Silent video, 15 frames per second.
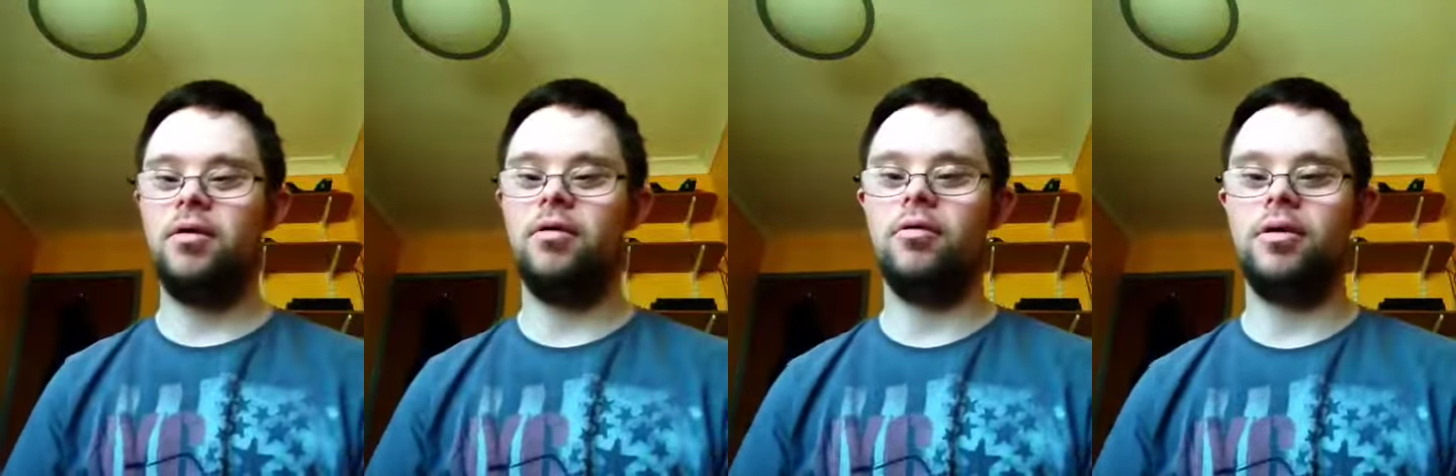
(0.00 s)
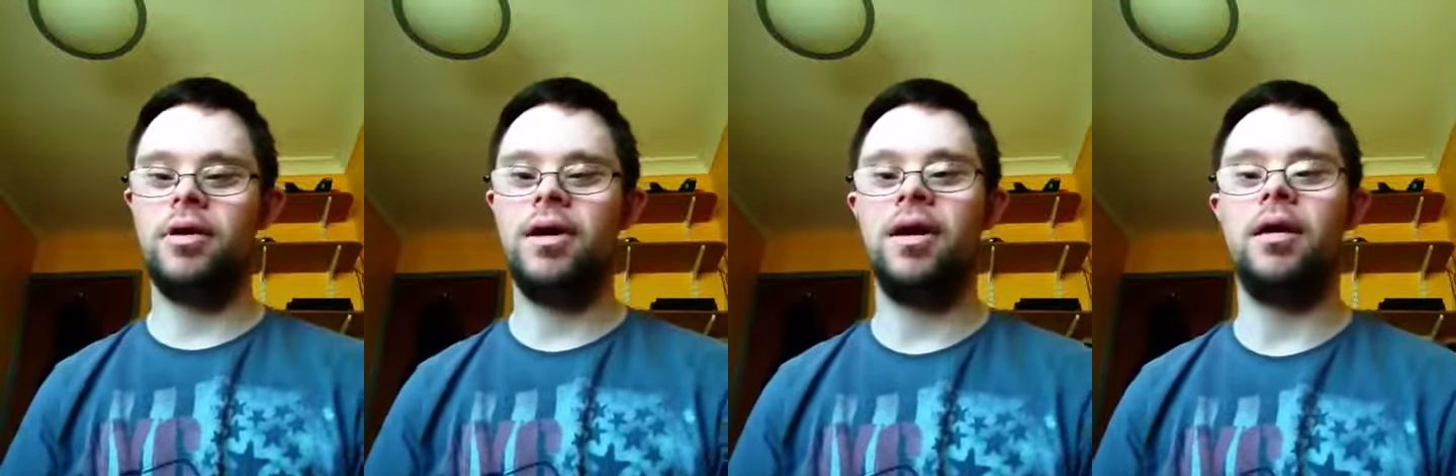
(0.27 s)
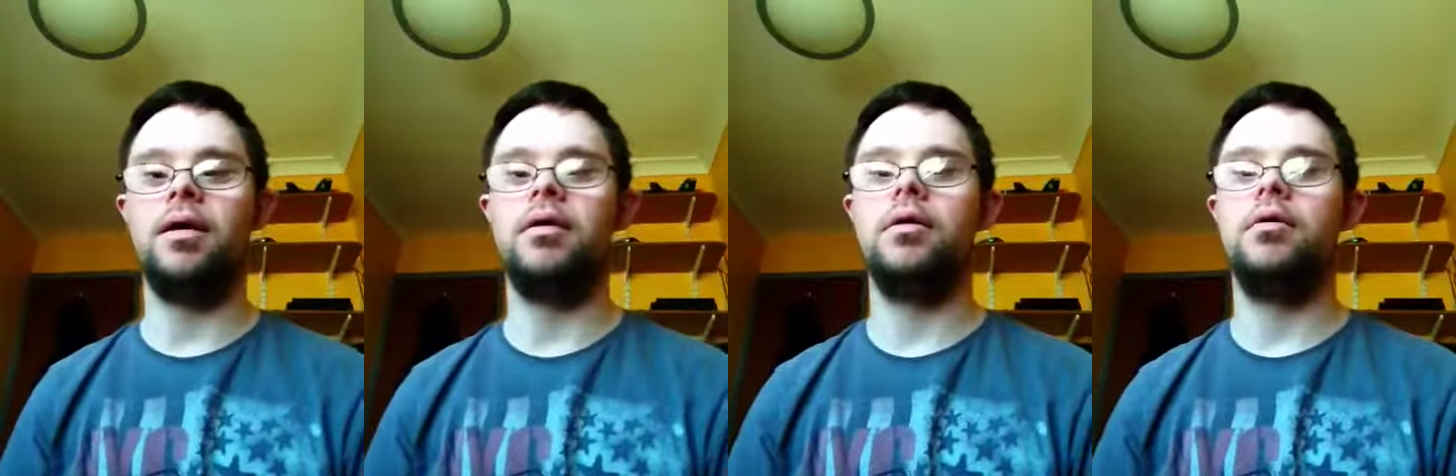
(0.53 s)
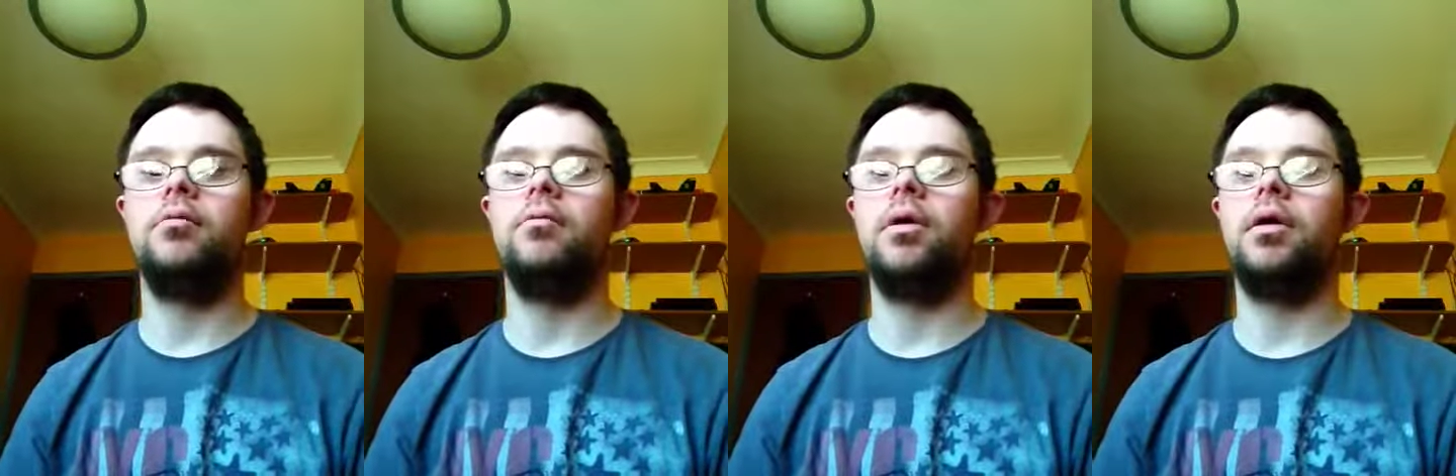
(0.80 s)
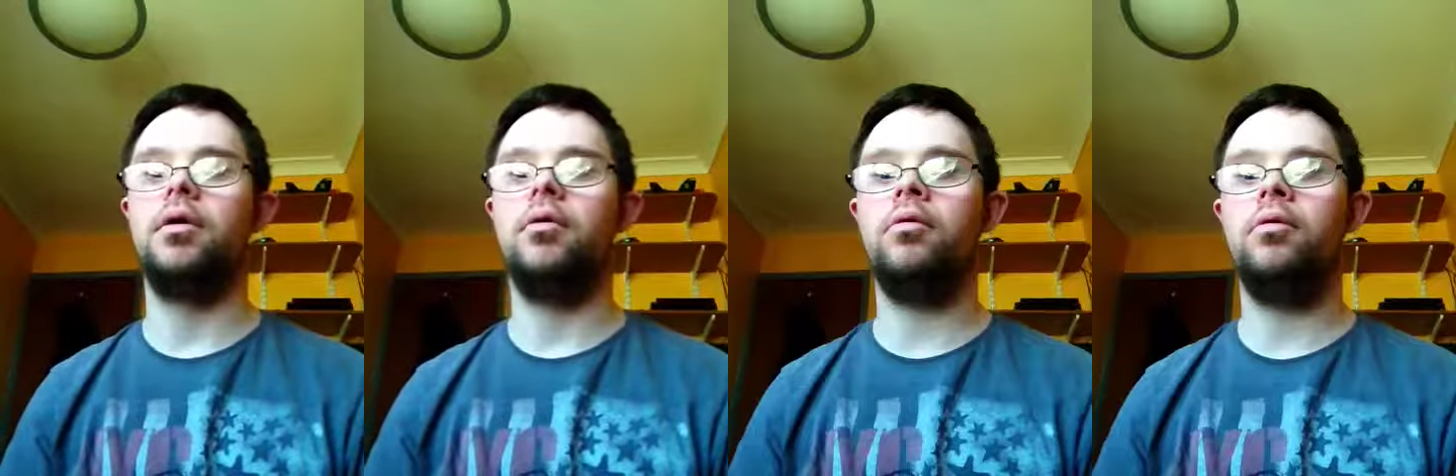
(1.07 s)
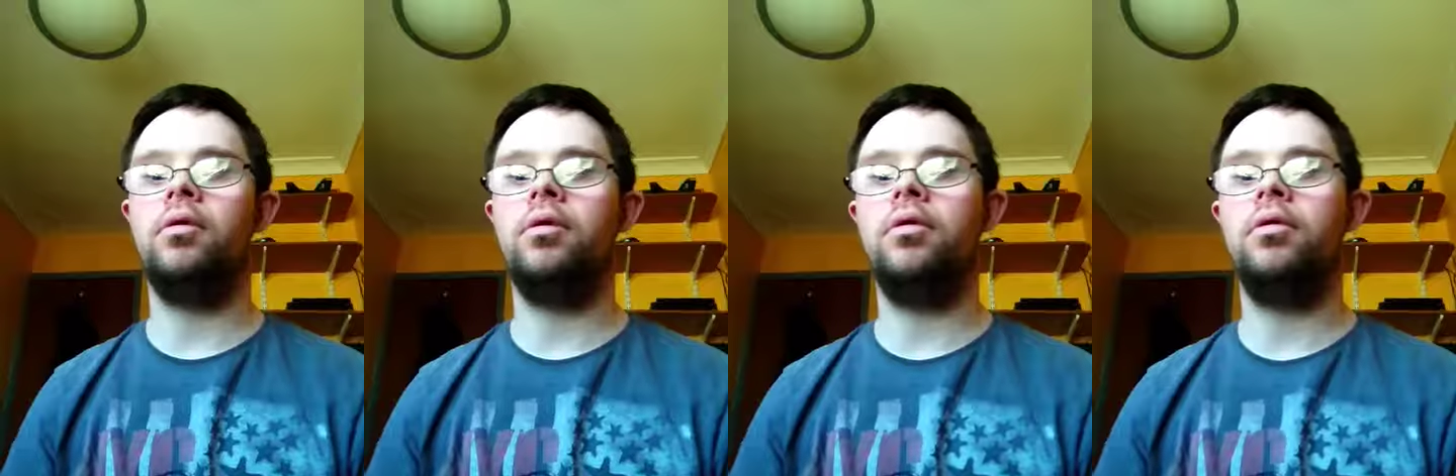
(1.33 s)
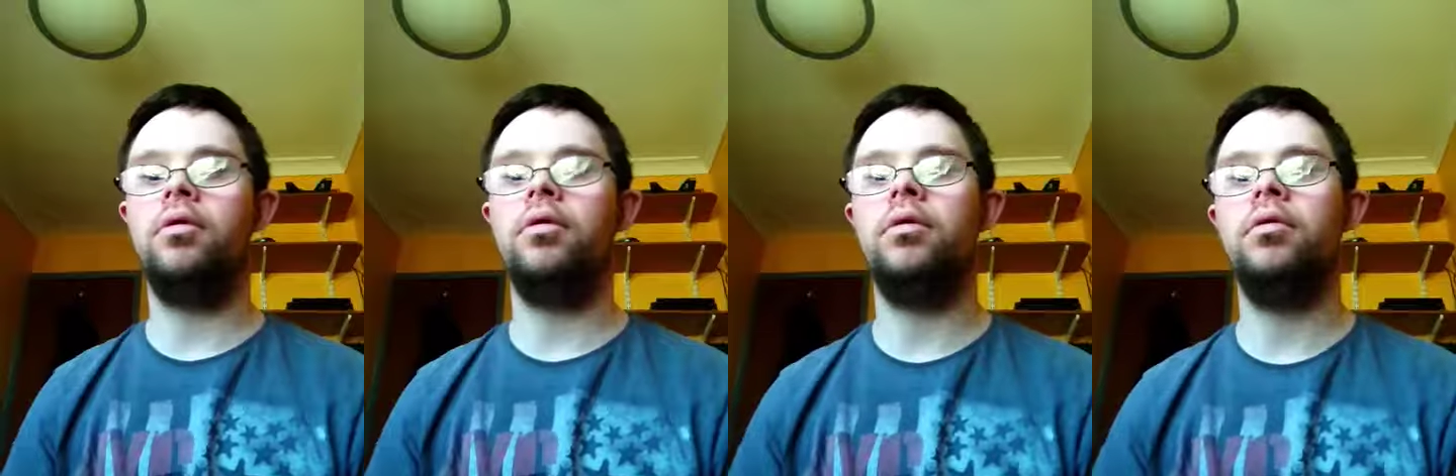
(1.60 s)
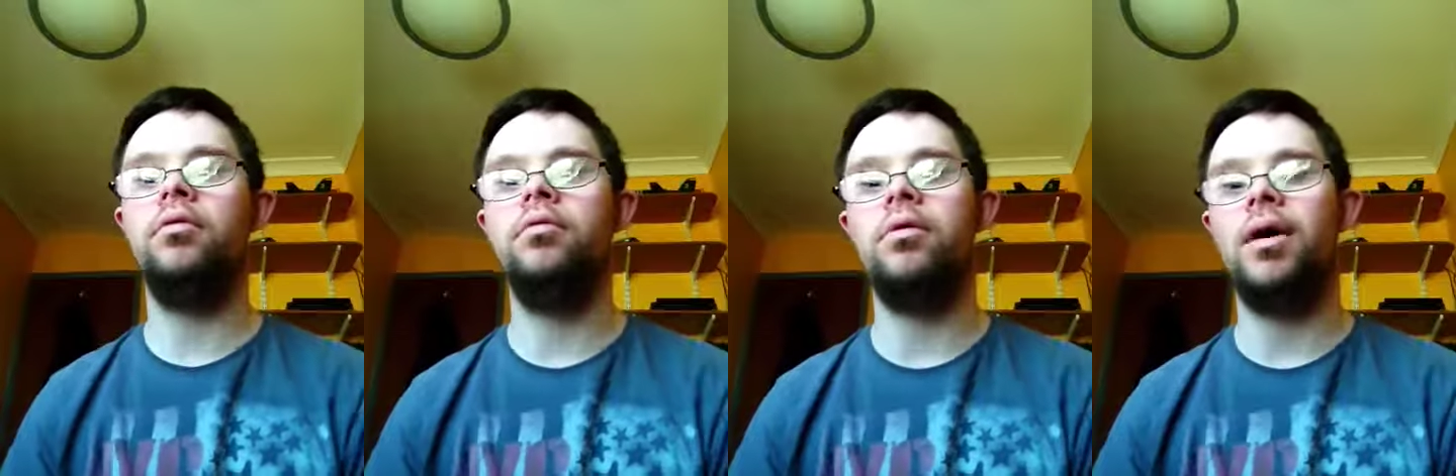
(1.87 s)
okay, we're going
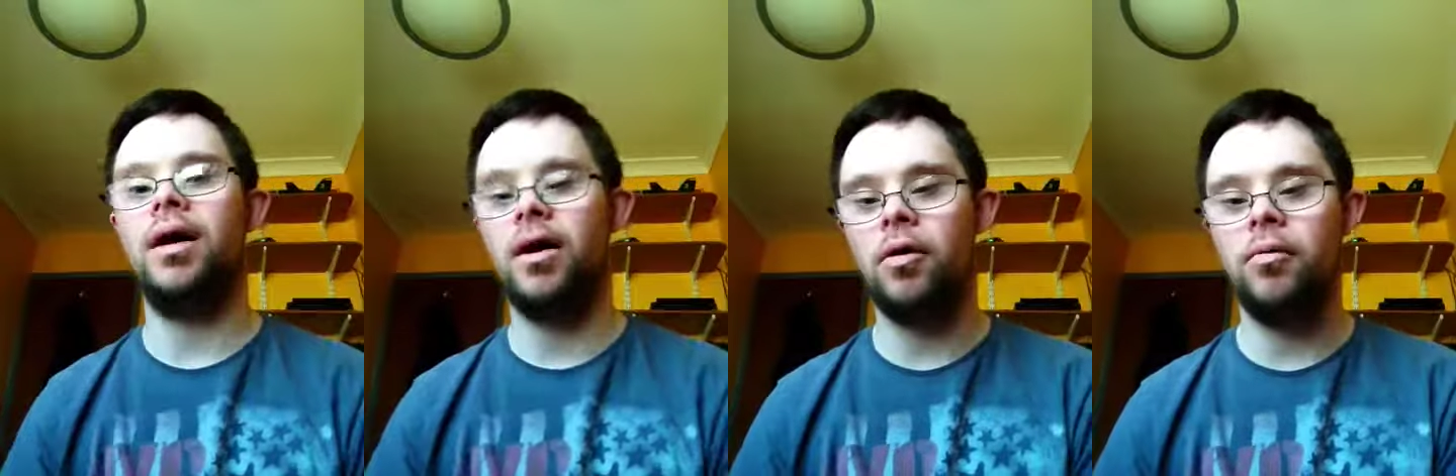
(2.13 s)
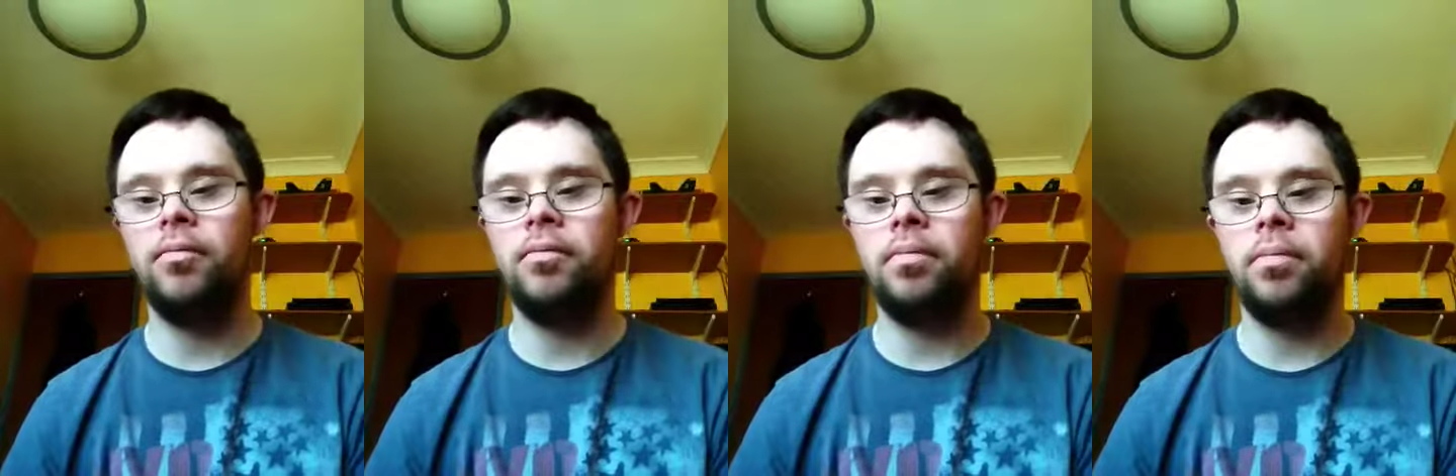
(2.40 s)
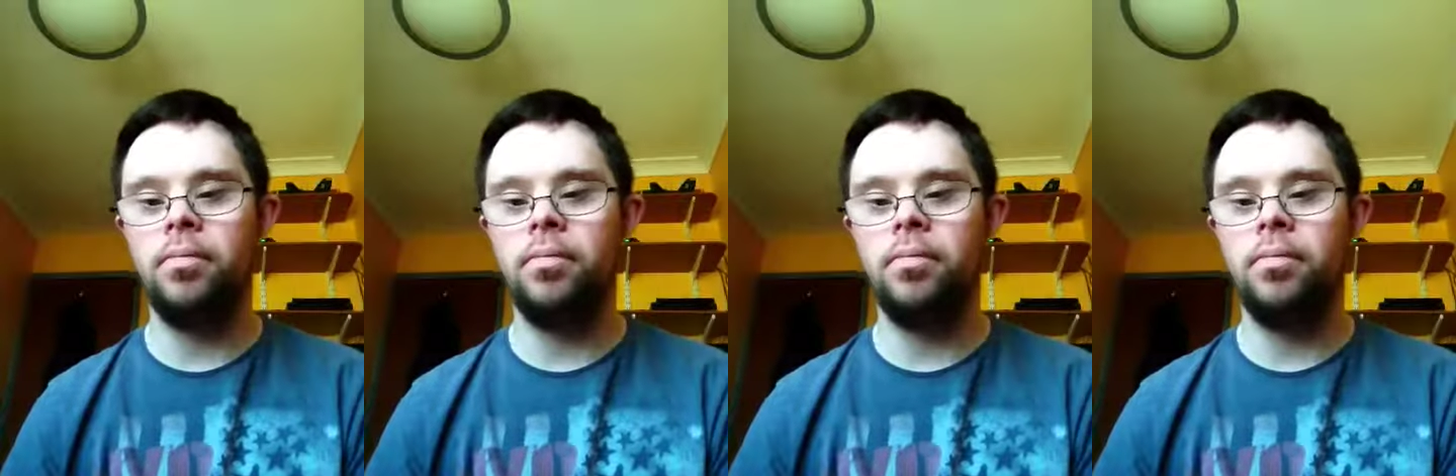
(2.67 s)
to out